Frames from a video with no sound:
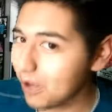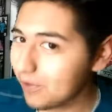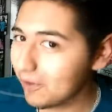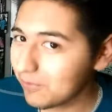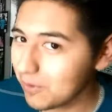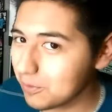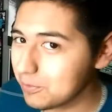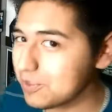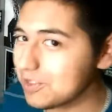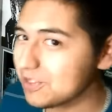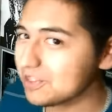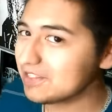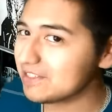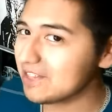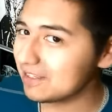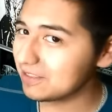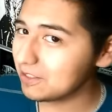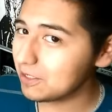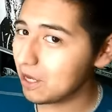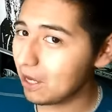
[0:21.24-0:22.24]
off, let me just
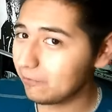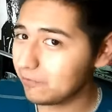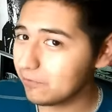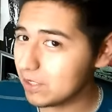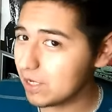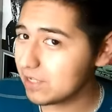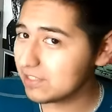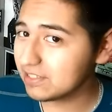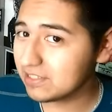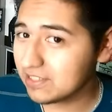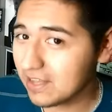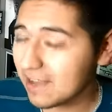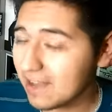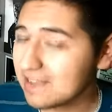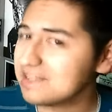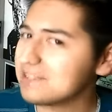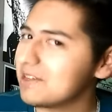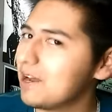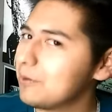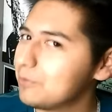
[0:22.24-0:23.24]
state the obvious.
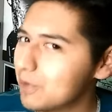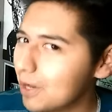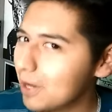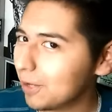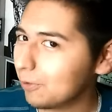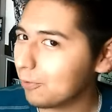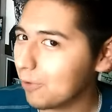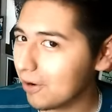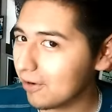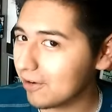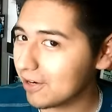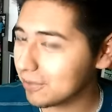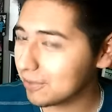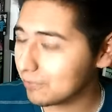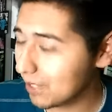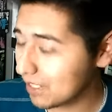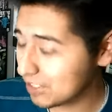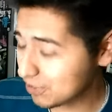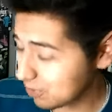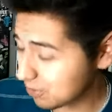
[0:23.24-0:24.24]
Yes, I'm not wearing
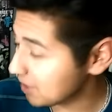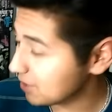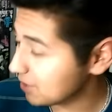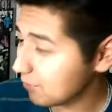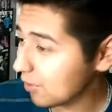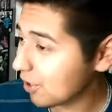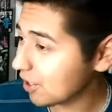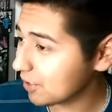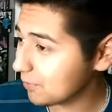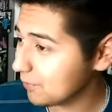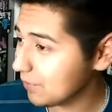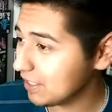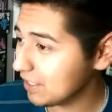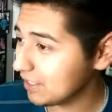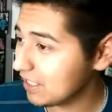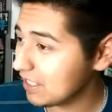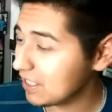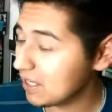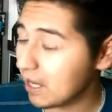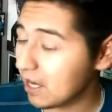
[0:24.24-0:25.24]
my trademark
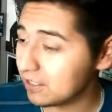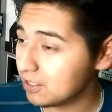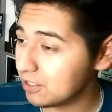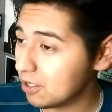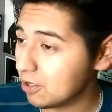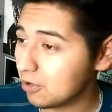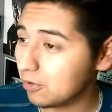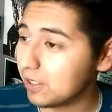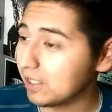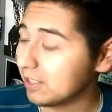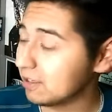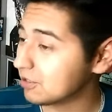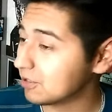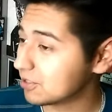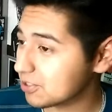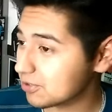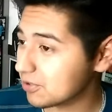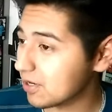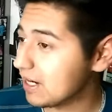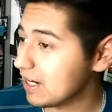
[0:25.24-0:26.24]
beanie. I know it
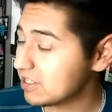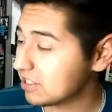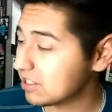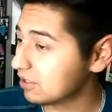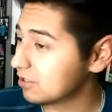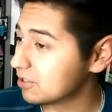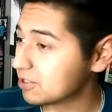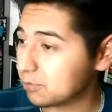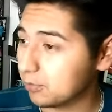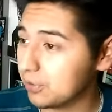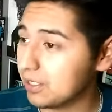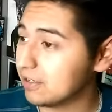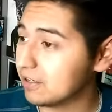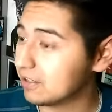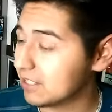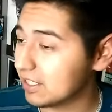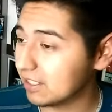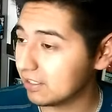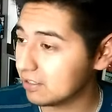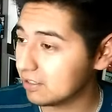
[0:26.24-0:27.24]
looks strange, it looks
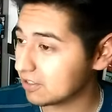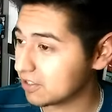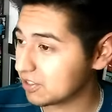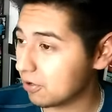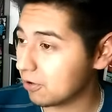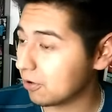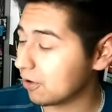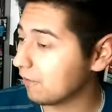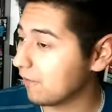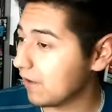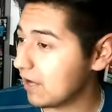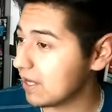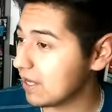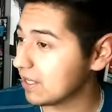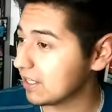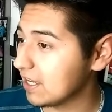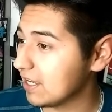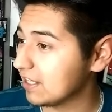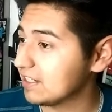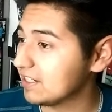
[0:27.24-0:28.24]
weird, it looks
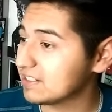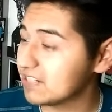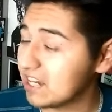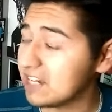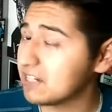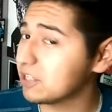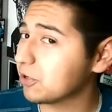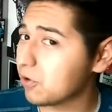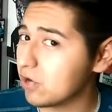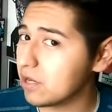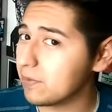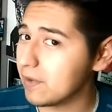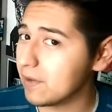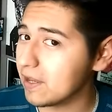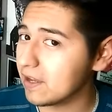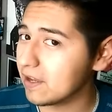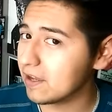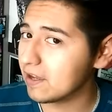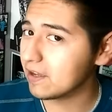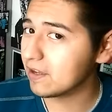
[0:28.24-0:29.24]
horrifying, and it's kind of
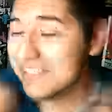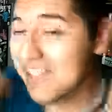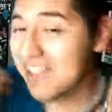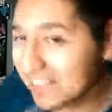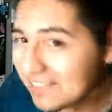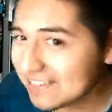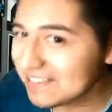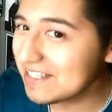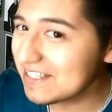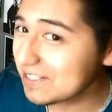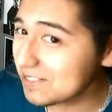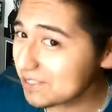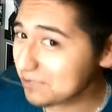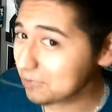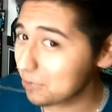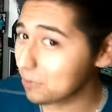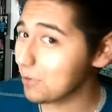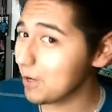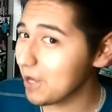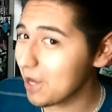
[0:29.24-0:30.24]
creepy. Yes, this is
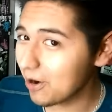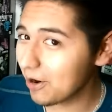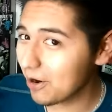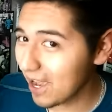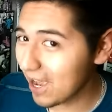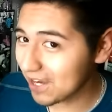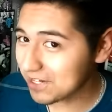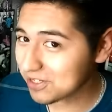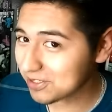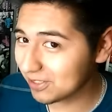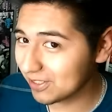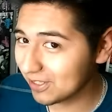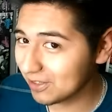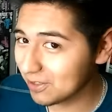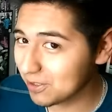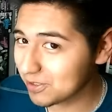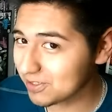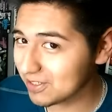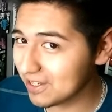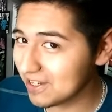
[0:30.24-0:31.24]
what my hair actually
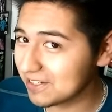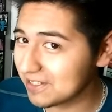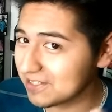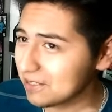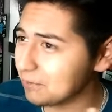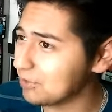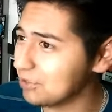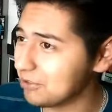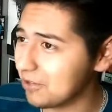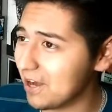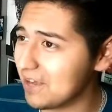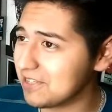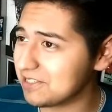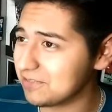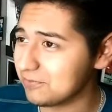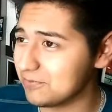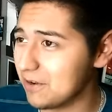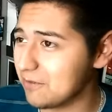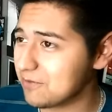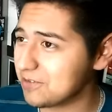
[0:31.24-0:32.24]
looks like. Some of you guys
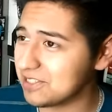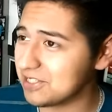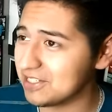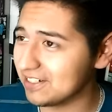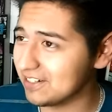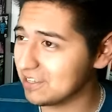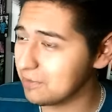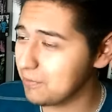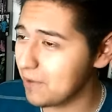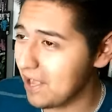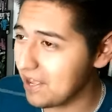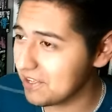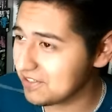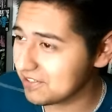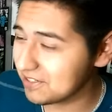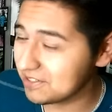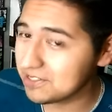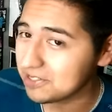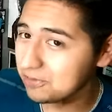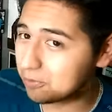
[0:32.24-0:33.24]
have never seen it in the
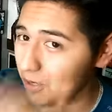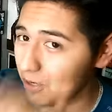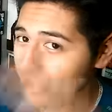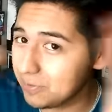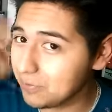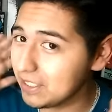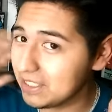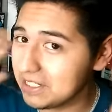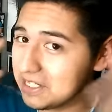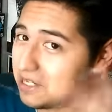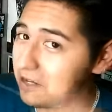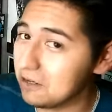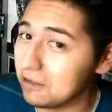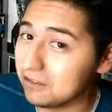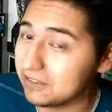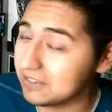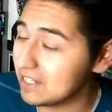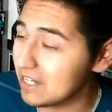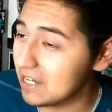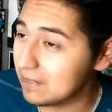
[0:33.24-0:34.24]
past. I just wear the beanie
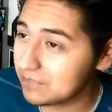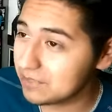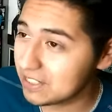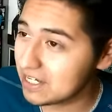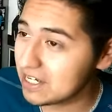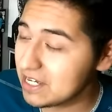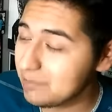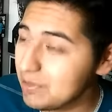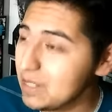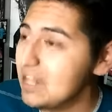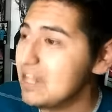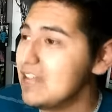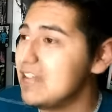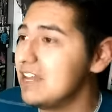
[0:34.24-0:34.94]
all the damn time.